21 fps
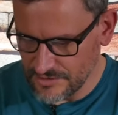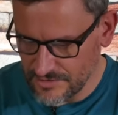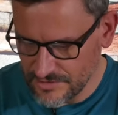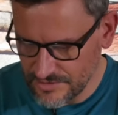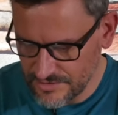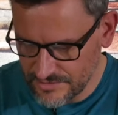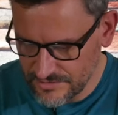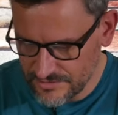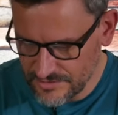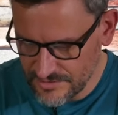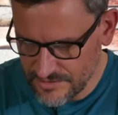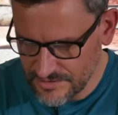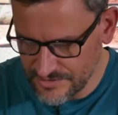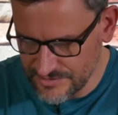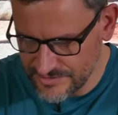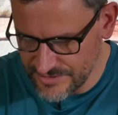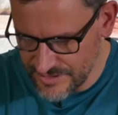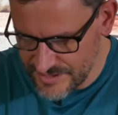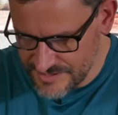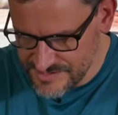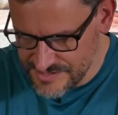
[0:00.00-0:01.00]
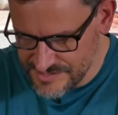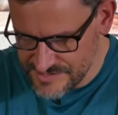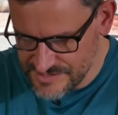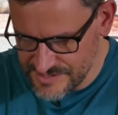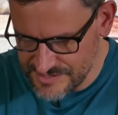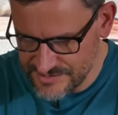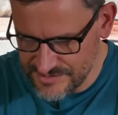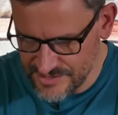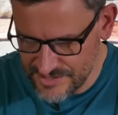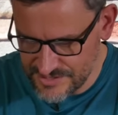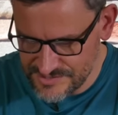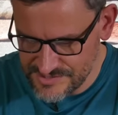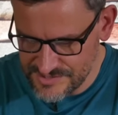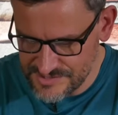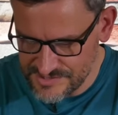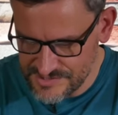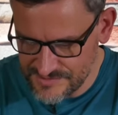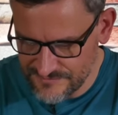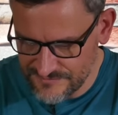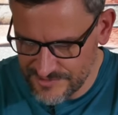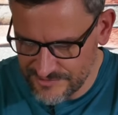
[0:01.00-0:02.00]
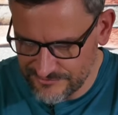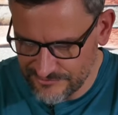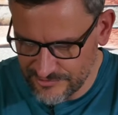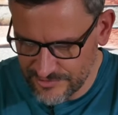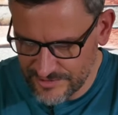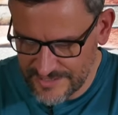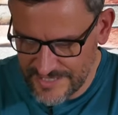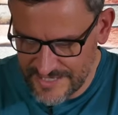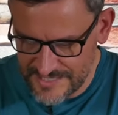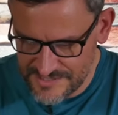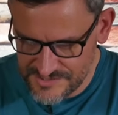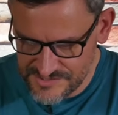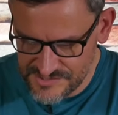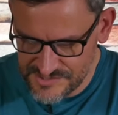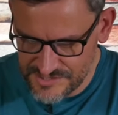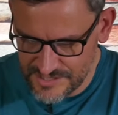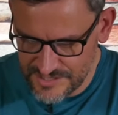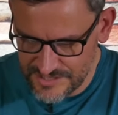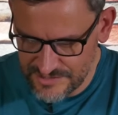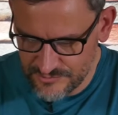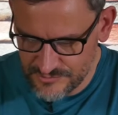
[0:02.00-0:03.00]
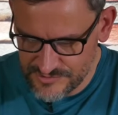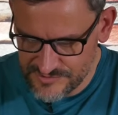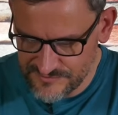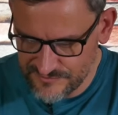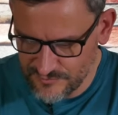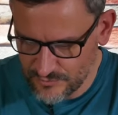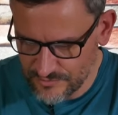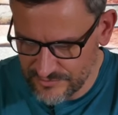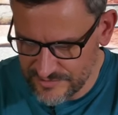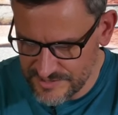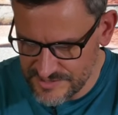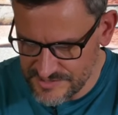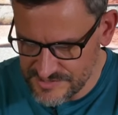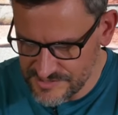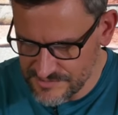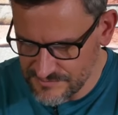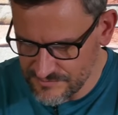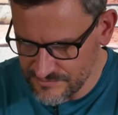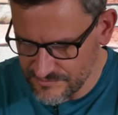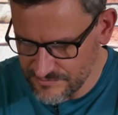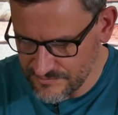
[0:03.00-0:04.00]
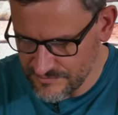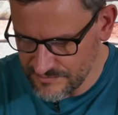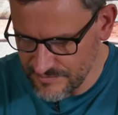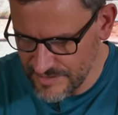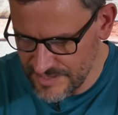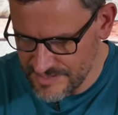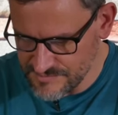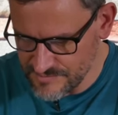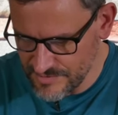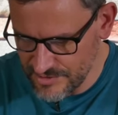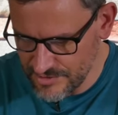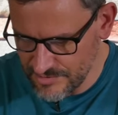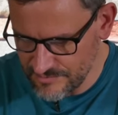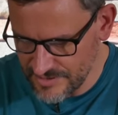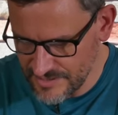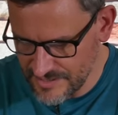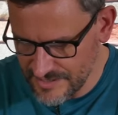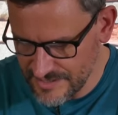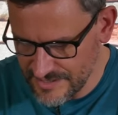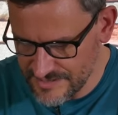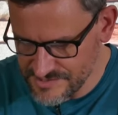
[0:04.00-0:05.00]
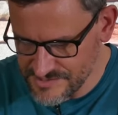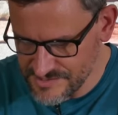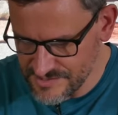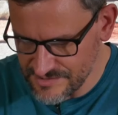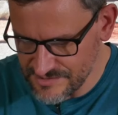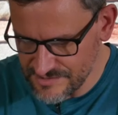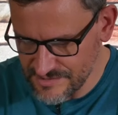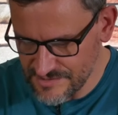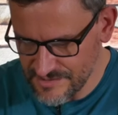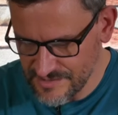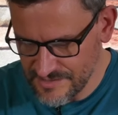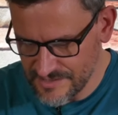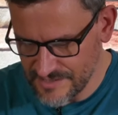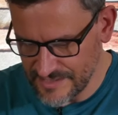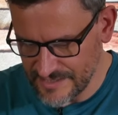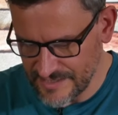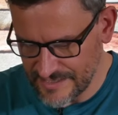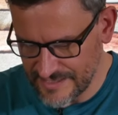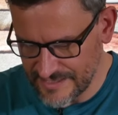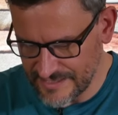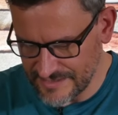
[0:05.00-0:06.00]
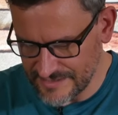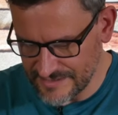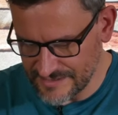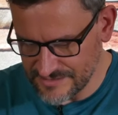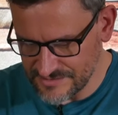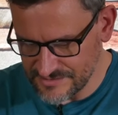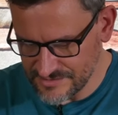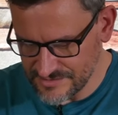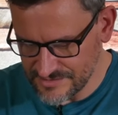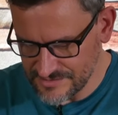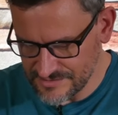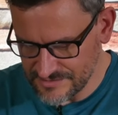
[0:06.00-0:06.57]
are dozens and dozens of different case styles for these Raspberry Pis. And